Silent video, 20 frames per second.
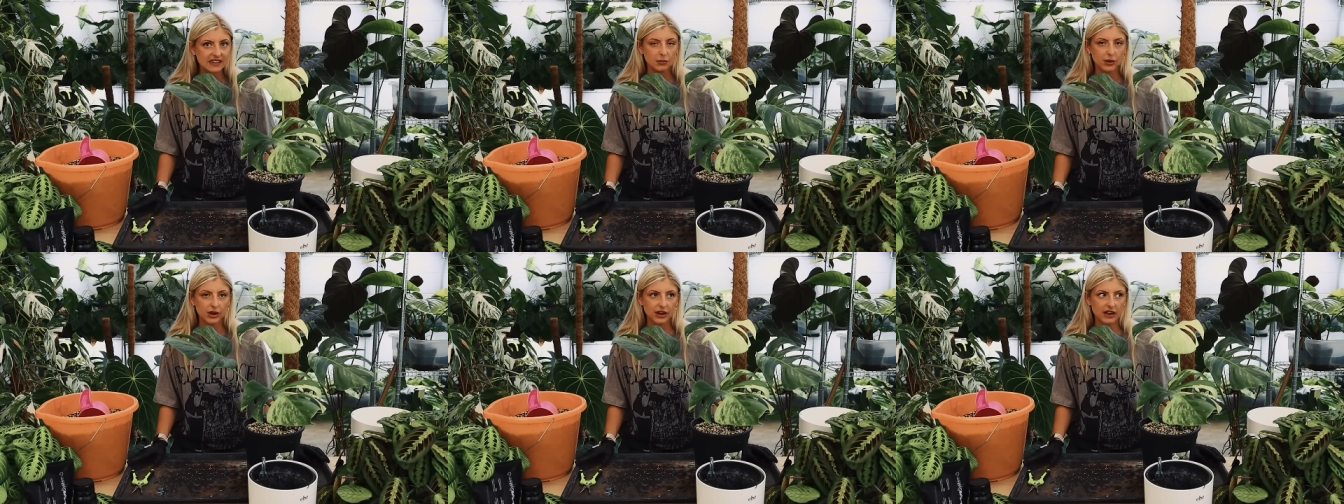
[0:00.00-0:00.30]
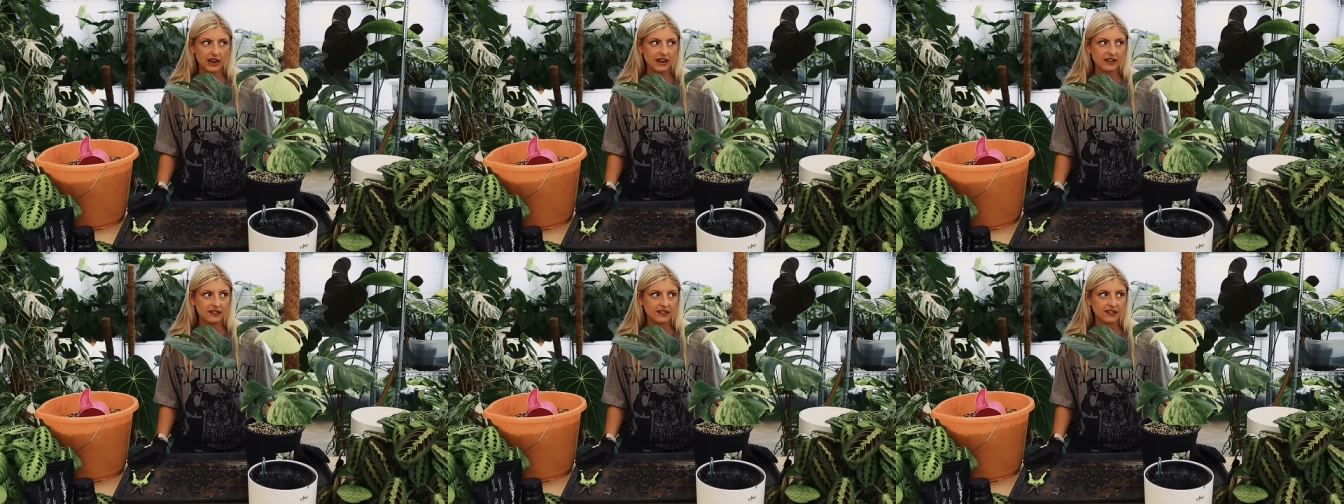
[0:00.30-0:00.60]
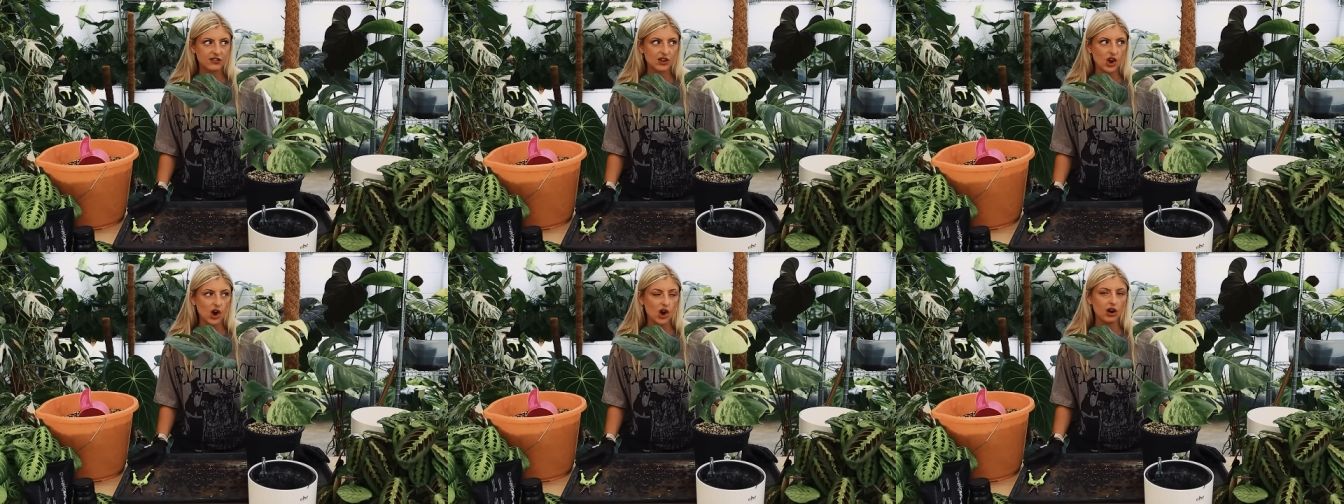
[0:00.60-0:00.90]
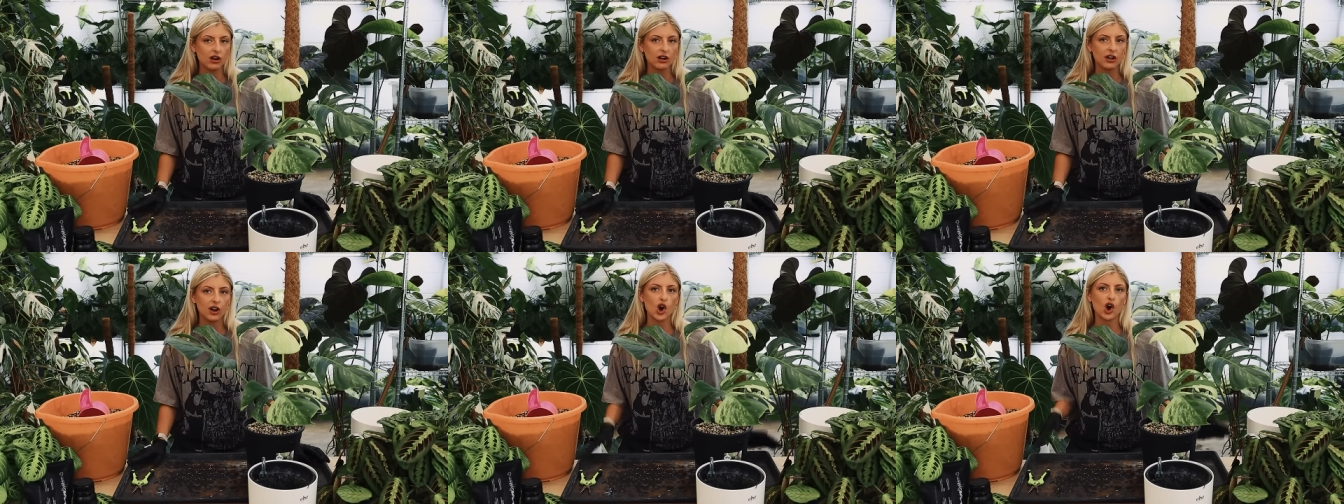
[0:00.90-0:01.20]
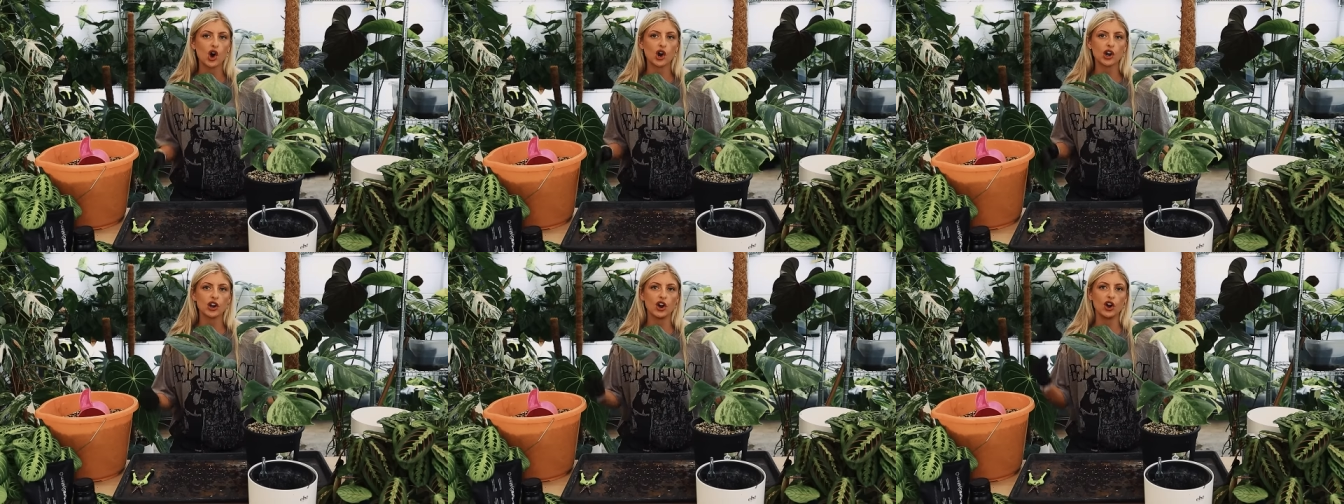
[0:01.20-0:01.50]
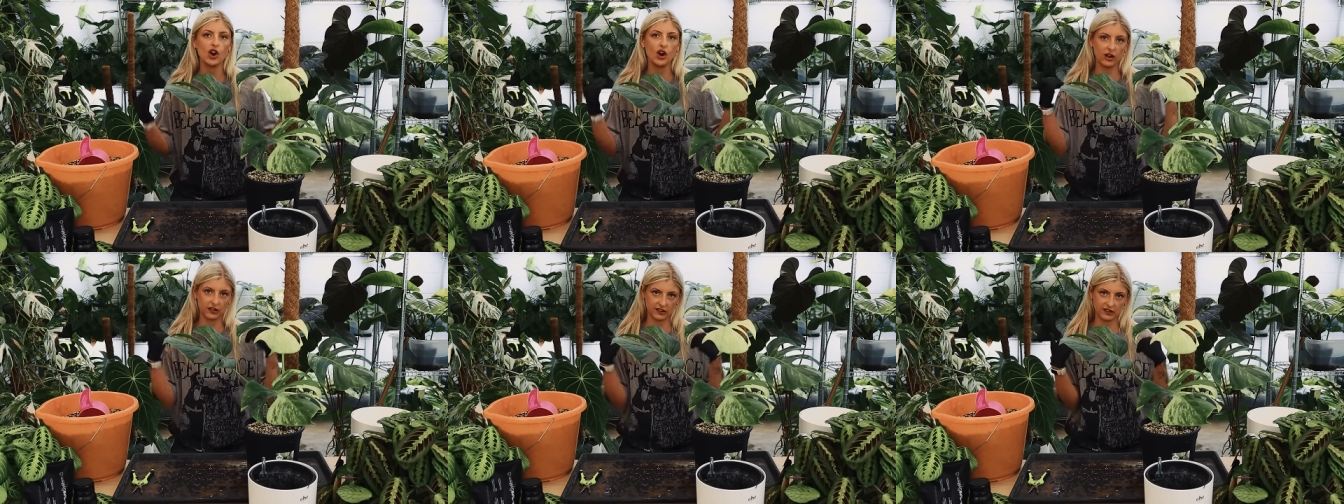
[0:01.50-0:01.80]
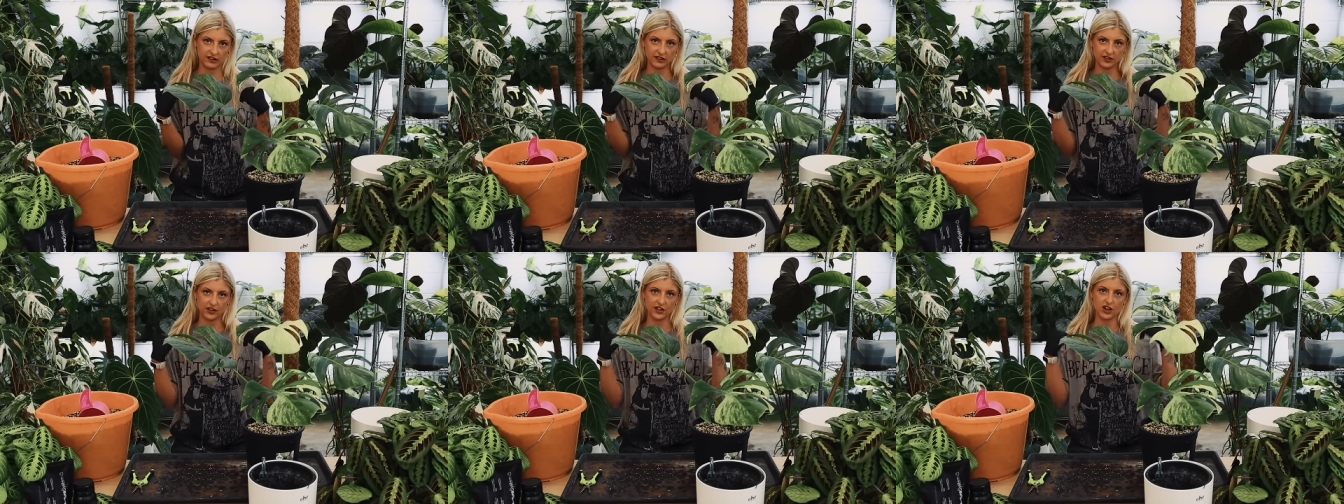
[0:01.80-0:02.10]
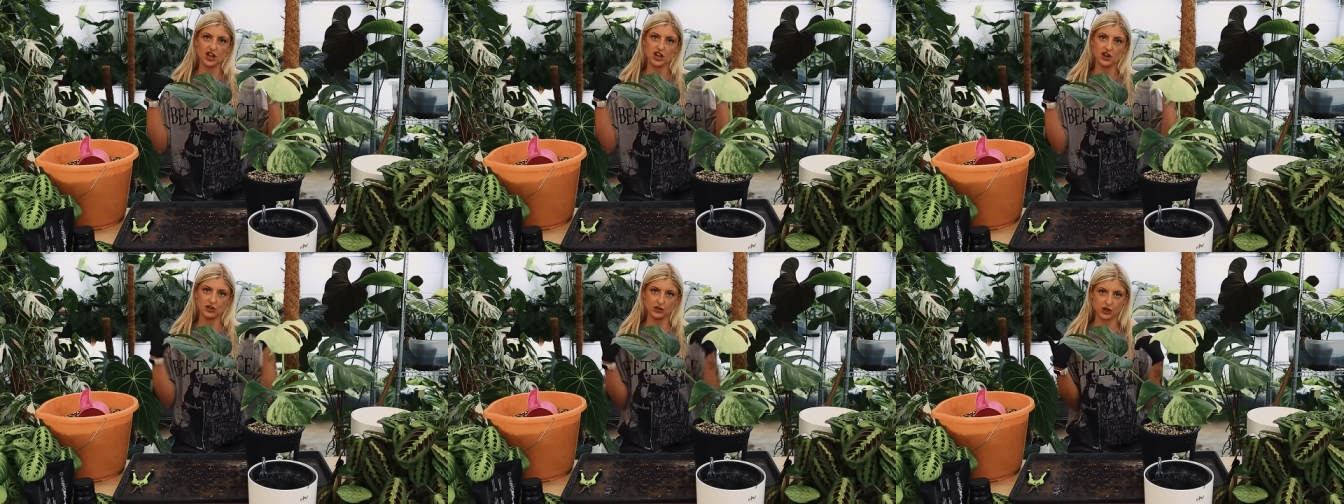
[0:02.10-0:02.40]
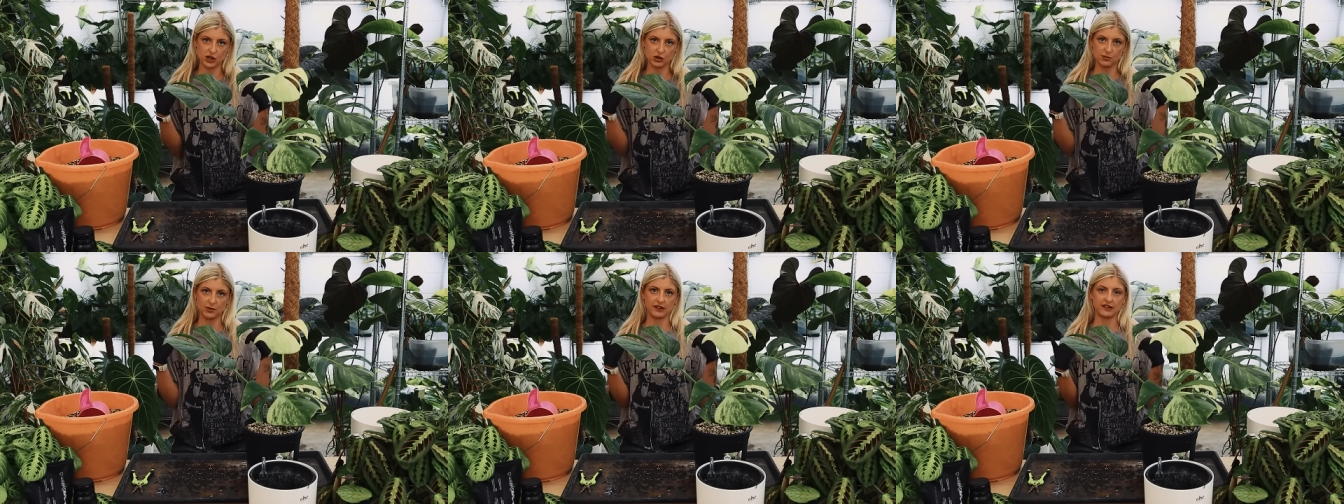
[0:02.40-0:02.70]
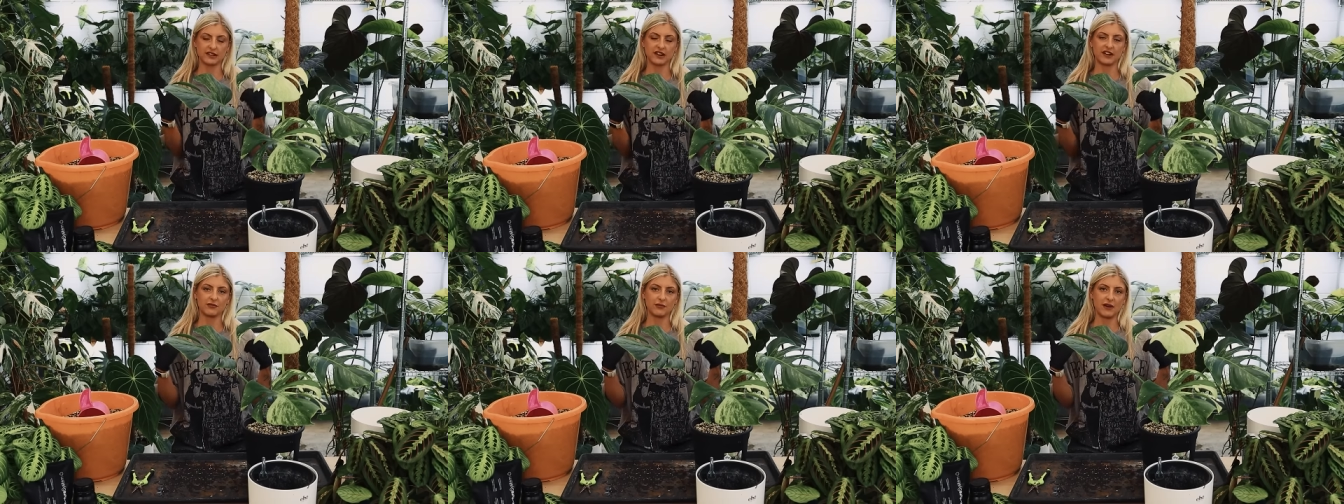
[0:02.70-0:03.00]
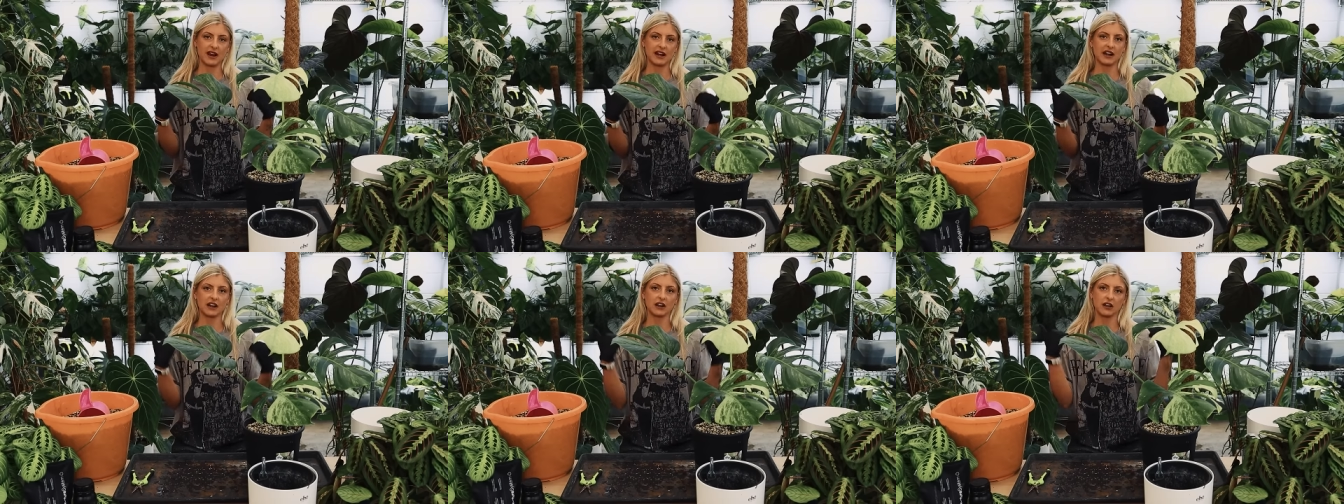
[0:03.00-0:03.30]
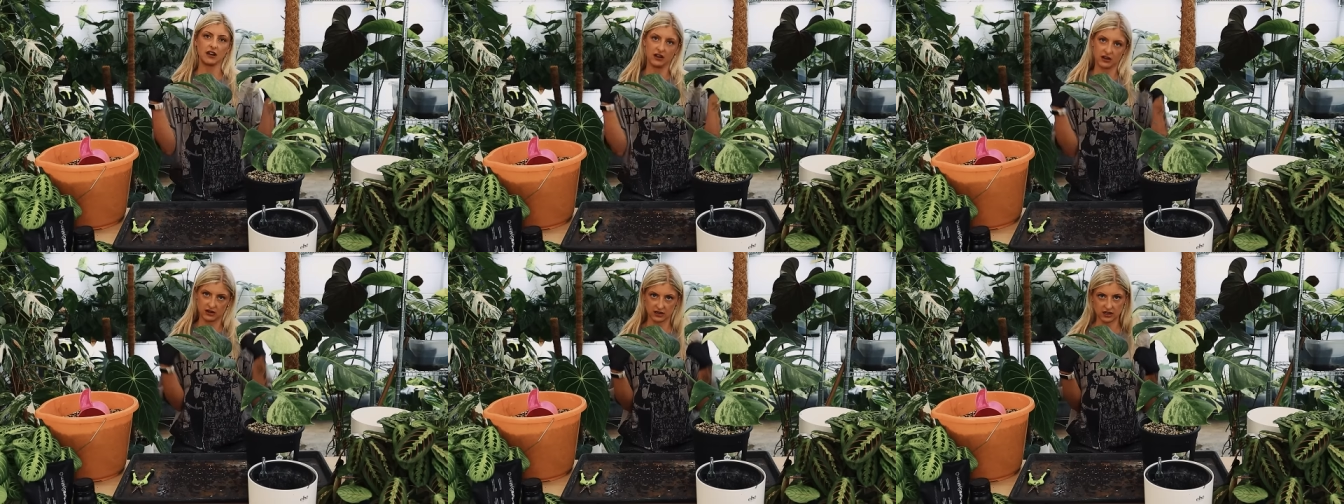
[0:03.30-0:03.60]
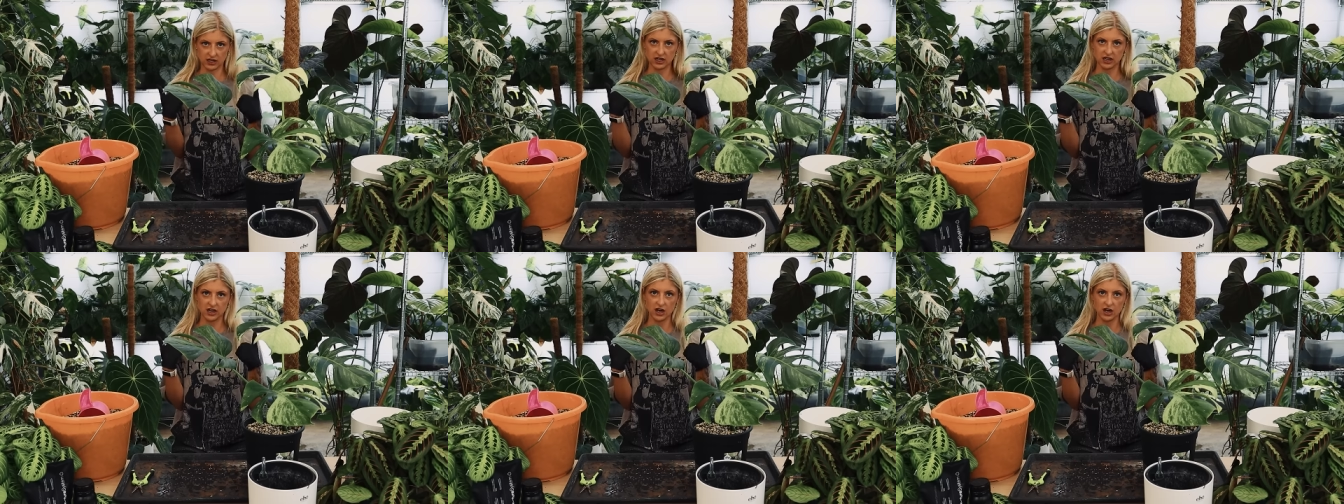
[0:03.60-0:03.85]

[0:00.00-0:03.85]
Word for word: But it's not on us, the YouTubers, that have made it ugh.